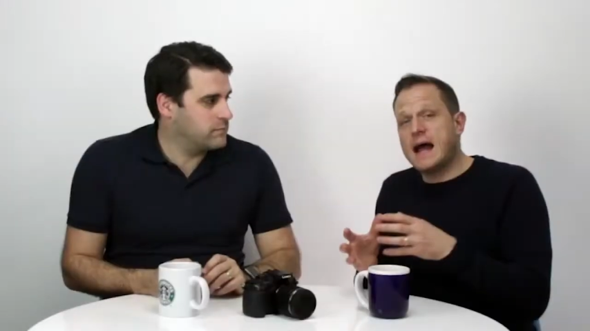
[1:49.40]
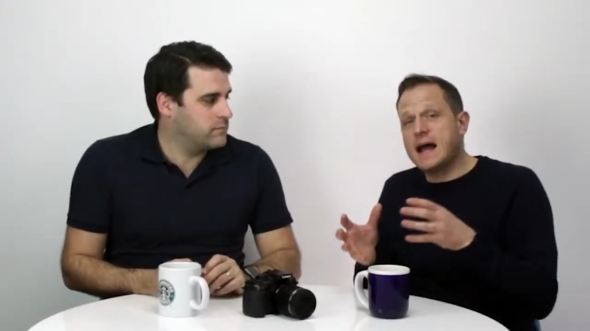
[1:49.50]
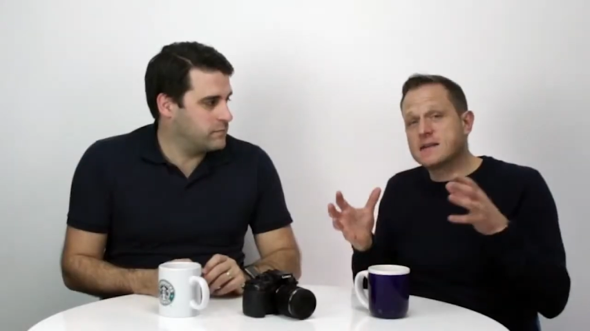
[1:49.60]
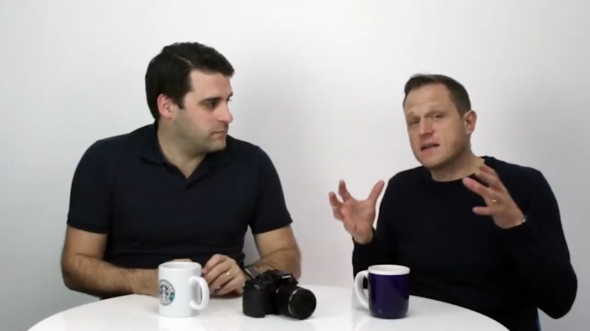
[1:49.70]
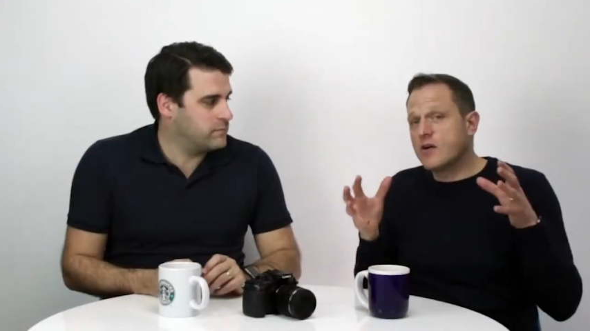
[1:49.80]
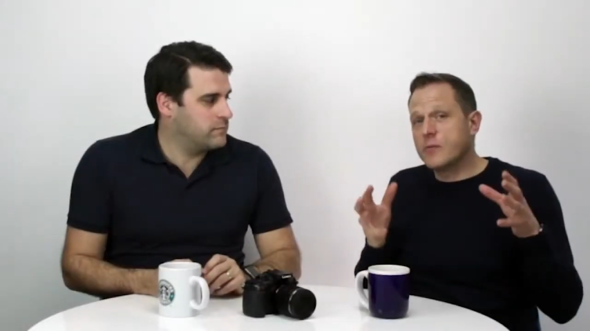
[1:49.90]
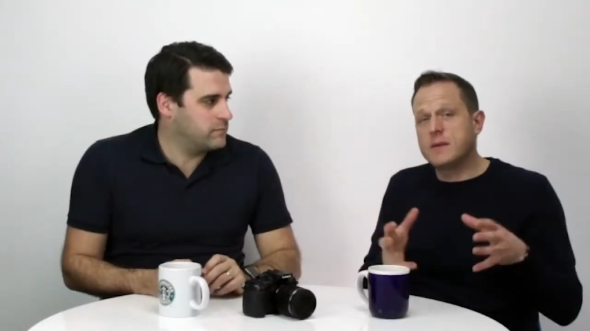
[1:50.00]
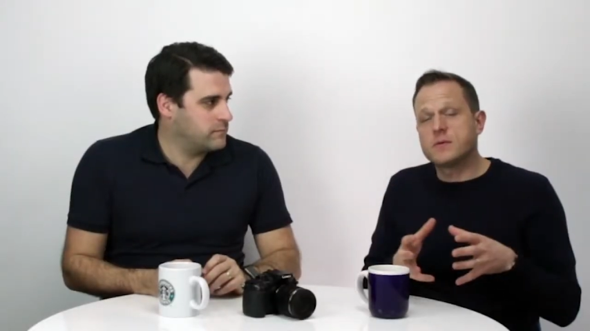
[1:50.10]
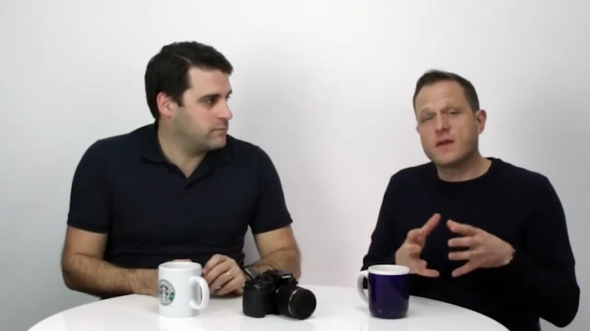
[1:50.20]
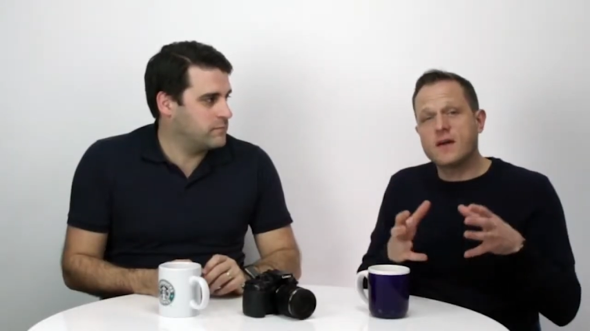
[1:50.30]
Speaker 1: and a lot of
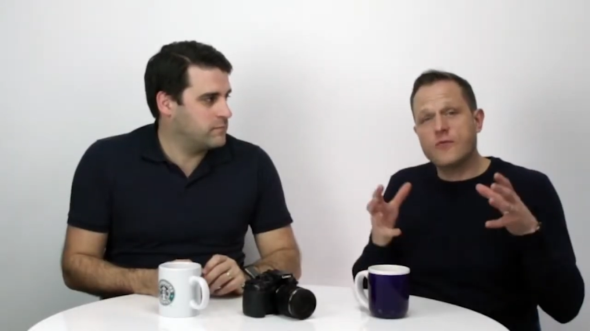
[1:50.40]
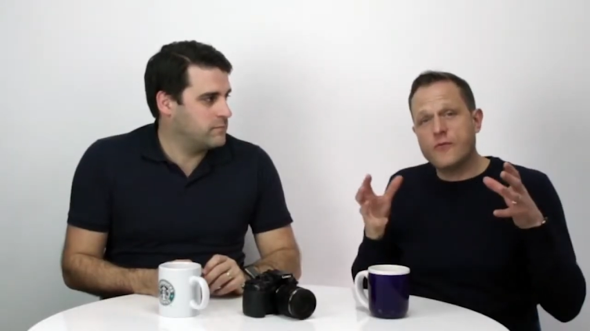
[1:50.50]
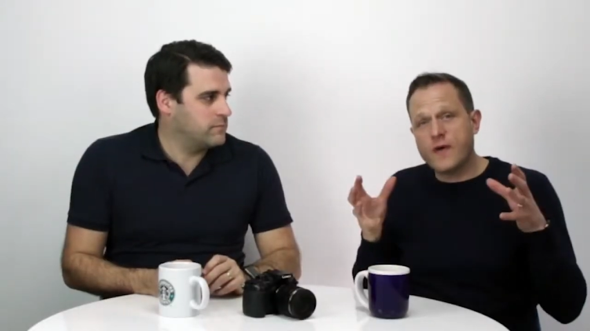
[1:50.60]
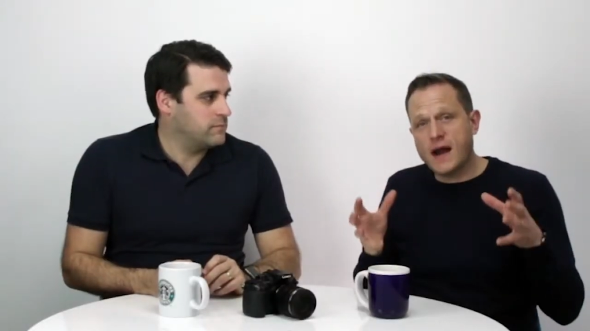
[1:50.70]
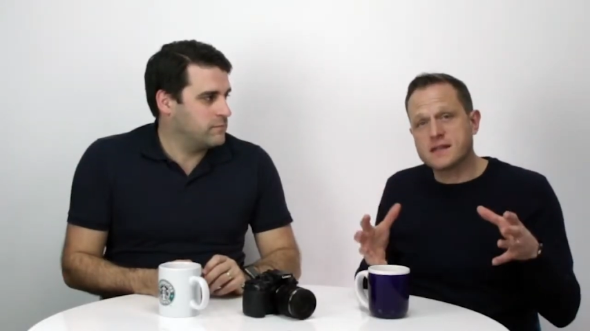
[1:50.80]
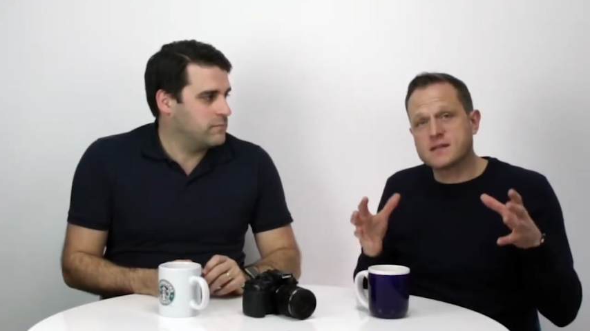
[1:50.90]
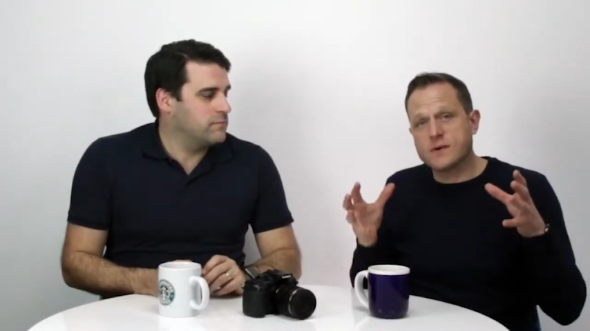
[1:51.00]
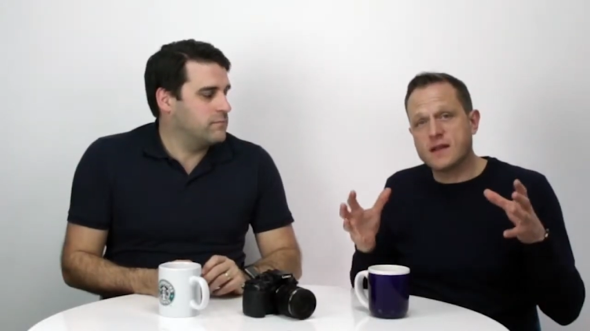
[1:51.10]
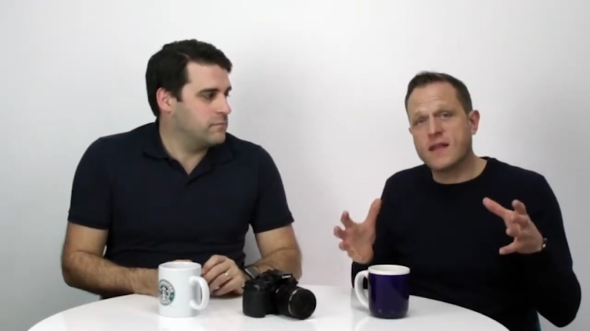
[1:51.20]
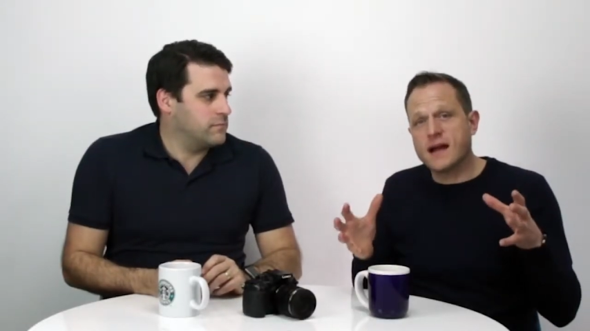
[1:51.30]
people don't
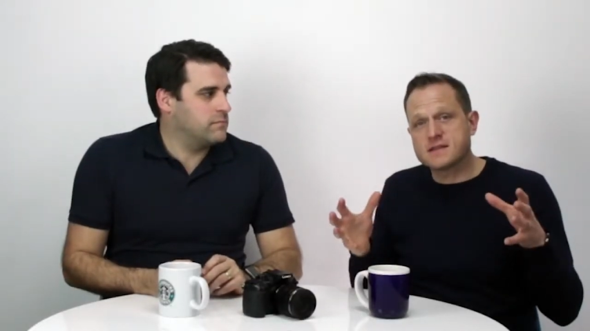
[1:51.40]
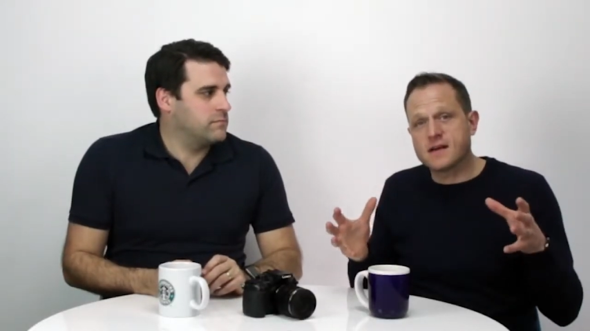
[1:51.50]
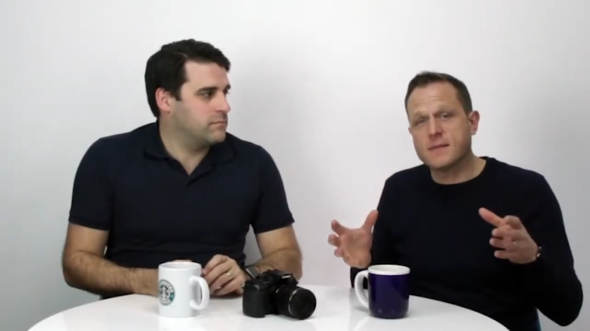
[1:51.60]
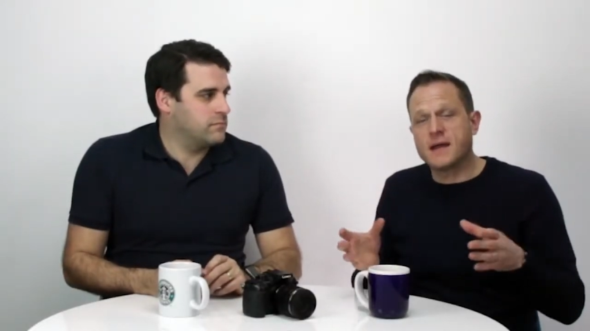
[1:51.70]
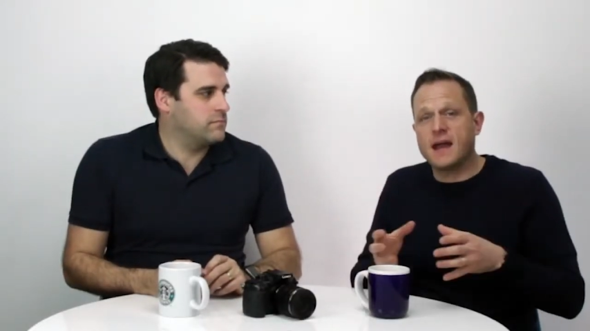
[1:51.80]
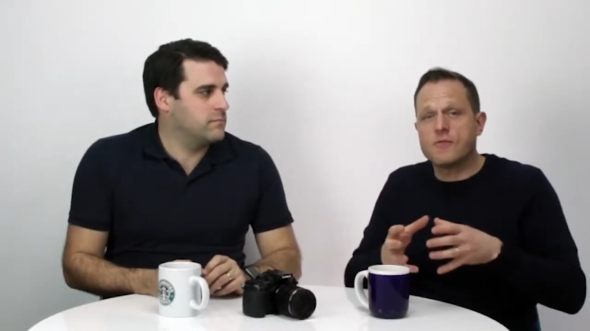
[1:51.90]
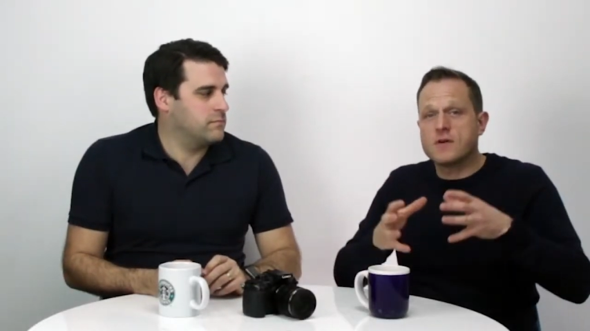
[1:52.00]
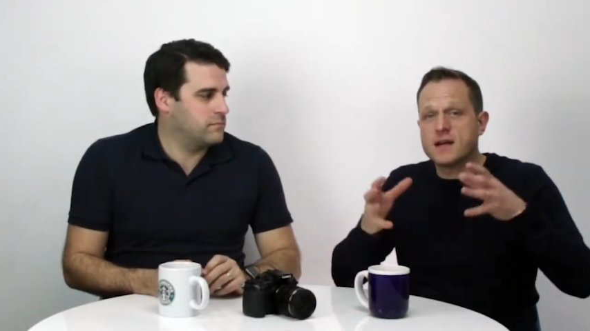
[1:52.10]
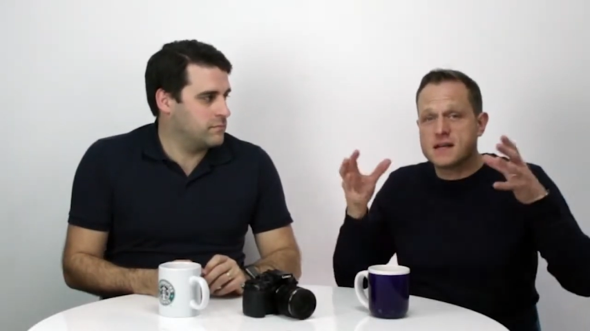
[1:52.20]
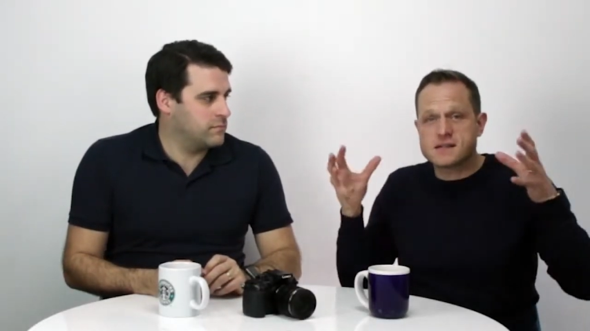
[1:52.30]
factor in that time. They get
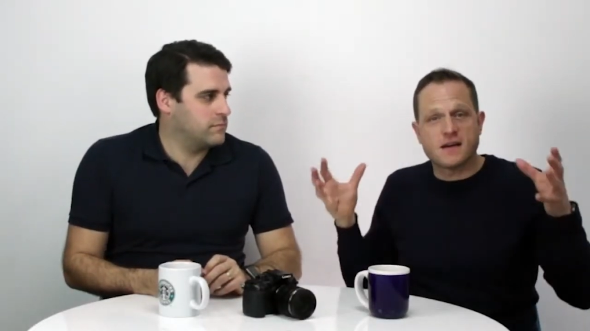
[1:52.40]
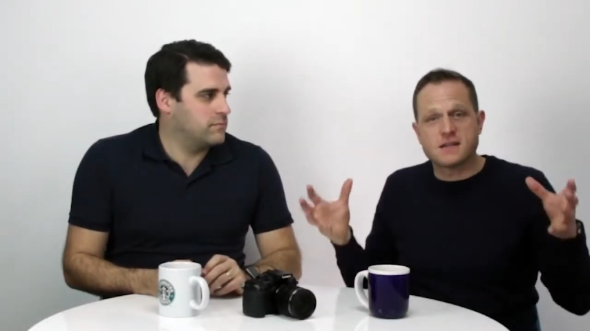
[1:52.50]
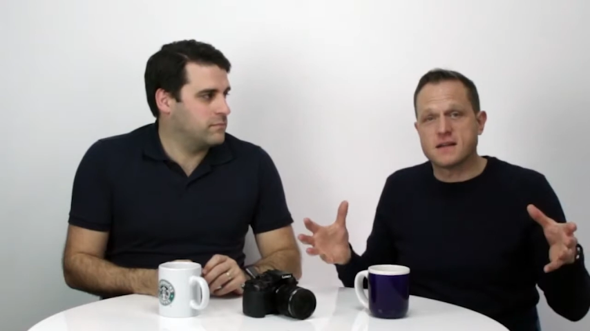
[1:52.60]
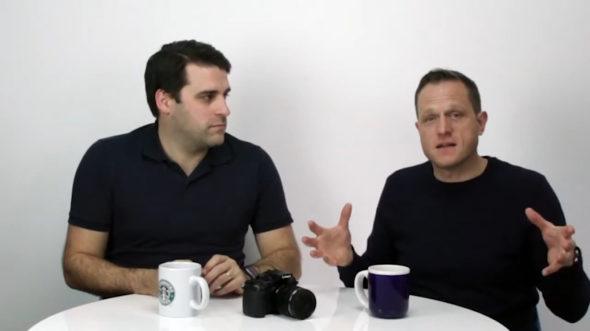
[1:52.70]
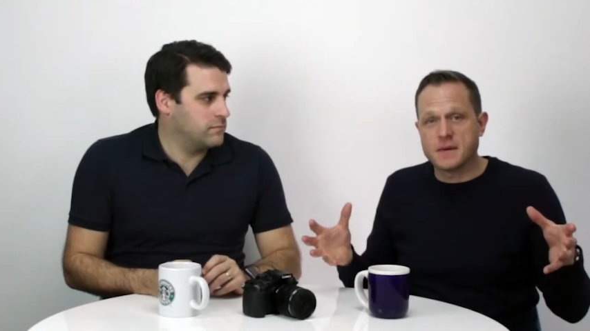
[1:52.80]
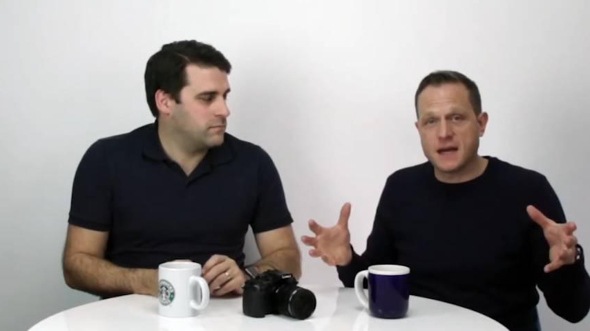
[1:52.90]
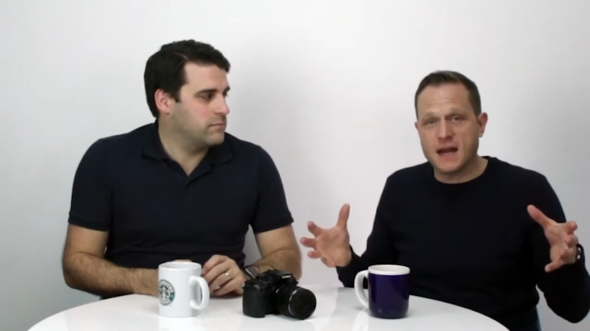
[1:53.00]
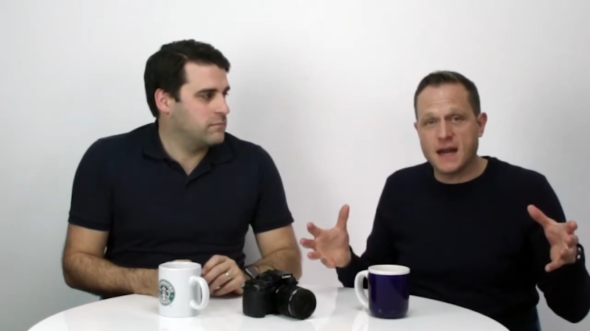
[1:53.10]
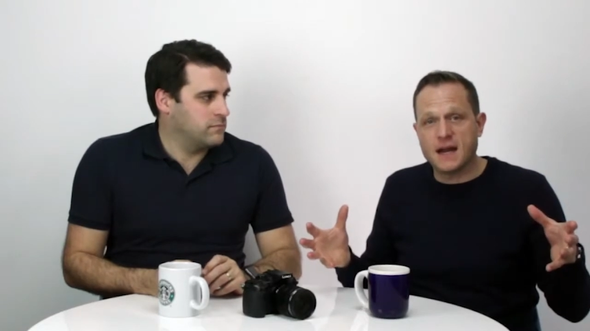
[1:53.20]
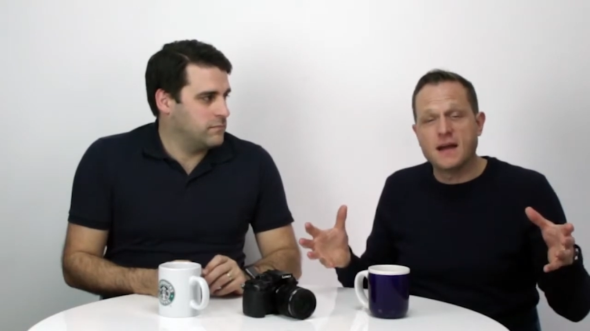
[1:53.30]
really excited at the
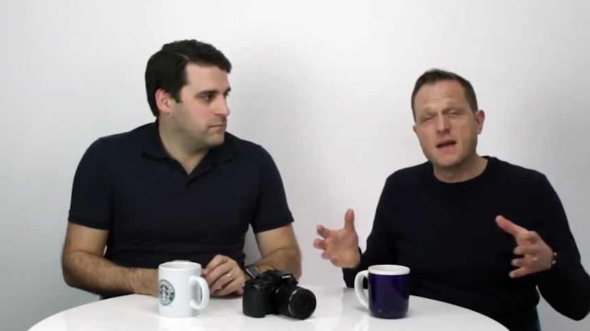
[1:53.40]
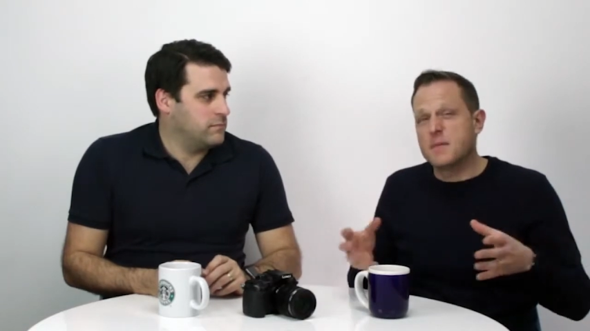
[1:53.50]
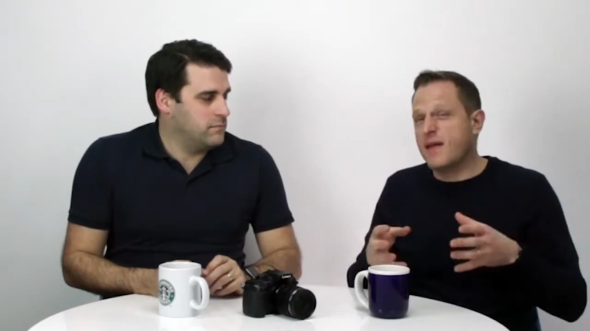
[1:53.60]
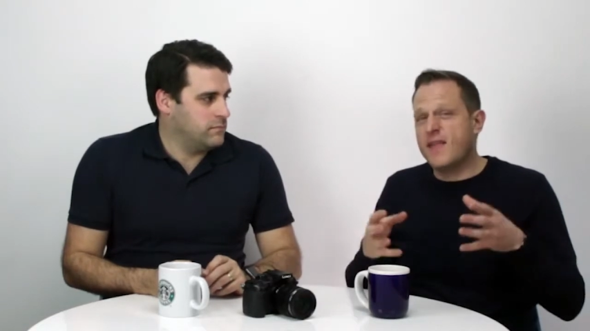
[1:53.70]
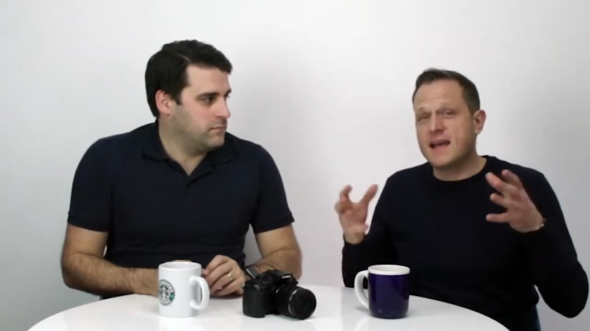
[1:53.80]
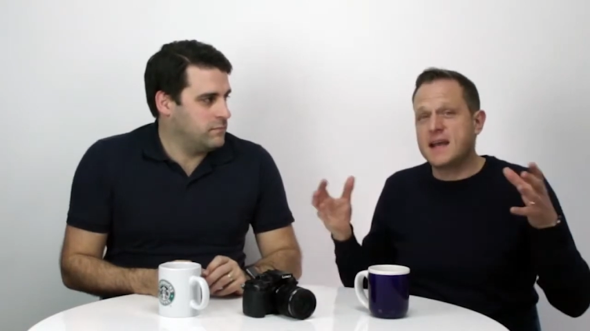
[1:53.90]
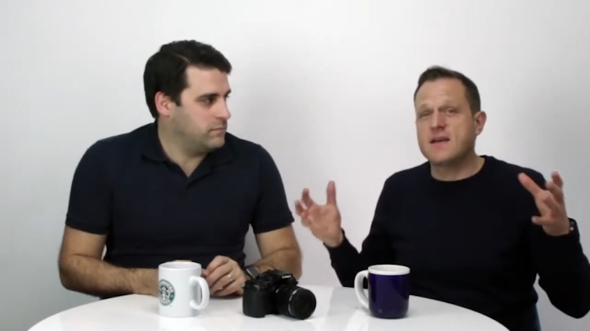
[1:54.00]
beginning, but then they